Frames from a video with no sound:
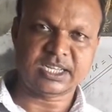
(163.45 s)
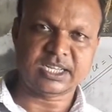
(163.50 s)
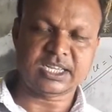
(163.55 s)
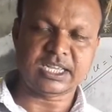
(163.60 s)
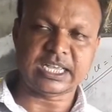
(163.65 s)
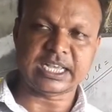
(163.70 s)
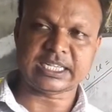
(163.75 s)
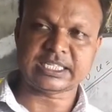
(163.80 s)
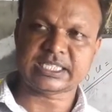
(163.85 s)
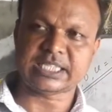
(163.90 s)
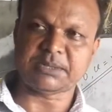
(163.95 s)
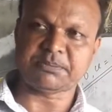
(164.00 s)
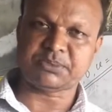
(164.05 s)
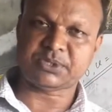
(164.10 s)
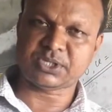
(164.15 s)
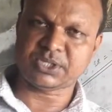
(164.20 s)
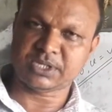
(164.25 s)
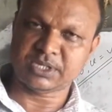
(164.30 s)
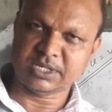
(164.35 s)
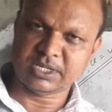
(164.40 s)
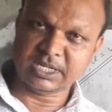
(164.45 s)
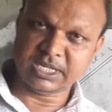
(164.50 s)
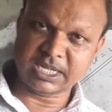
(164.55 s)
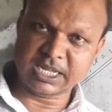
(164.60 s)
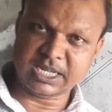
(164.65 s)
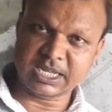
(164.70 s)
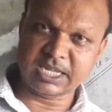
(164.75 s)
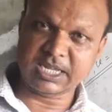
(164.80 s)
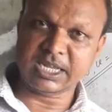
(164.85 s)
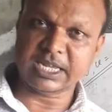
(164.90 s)
except
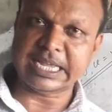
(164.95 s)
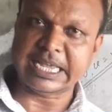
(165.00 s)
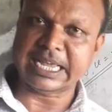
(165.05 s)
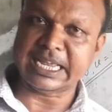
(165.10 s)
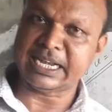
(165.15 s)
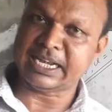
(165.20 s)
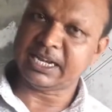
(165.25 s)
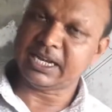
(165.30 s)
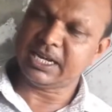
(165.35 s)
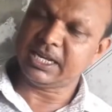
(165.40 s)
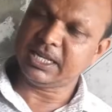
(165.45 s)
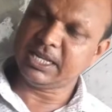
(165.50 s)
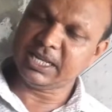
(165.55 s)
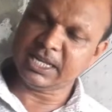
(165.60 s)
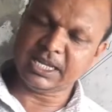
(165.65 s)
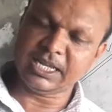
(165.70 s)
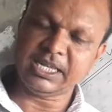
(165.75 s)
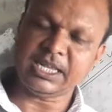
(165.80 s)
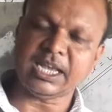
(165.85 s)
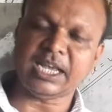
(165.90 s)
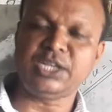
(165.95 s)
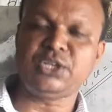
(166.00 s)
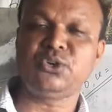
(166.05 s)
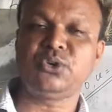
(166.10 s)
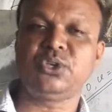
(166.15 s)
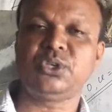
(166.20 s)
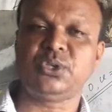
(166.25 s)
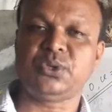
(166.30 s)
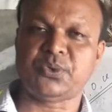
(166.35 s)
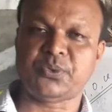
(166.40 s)
A, N, A, E, I, O,
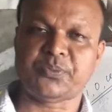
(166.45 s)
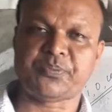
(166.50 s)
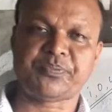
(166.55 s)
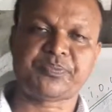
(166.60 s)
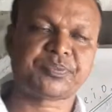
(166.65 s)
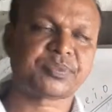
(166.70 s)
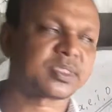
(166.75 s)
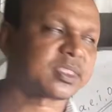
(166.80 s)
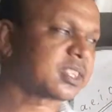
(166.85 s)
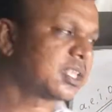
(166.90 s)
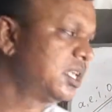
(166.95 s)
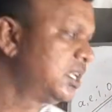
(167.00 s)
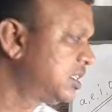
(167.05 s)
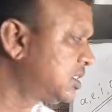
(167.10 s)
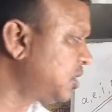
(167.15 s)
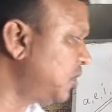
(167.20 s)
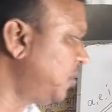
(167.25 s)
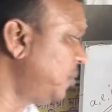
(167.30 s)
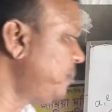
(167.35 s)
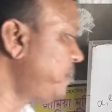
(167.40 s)
U. So,